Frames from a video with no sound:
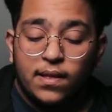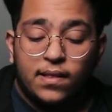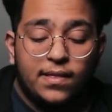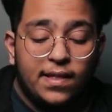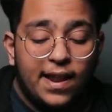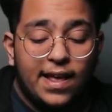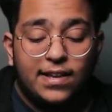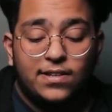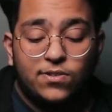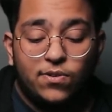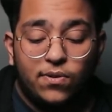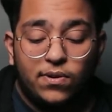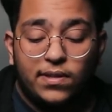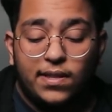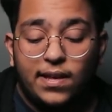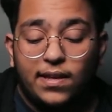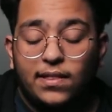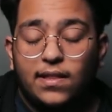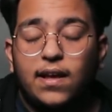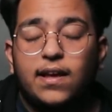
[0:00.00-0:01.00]
The next good
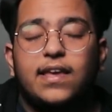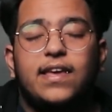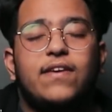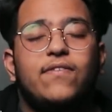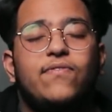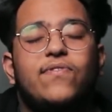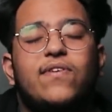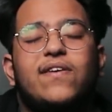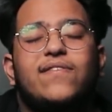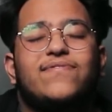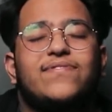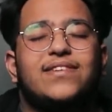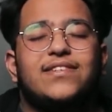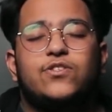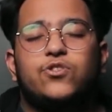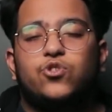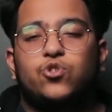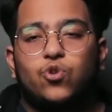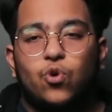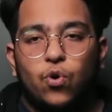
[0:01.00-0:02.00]
thing, the EVF is
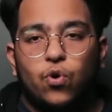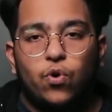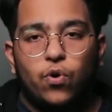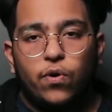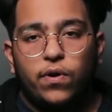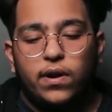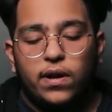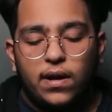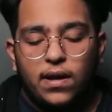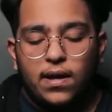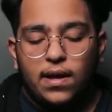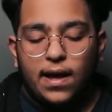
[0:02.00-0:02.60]
so good,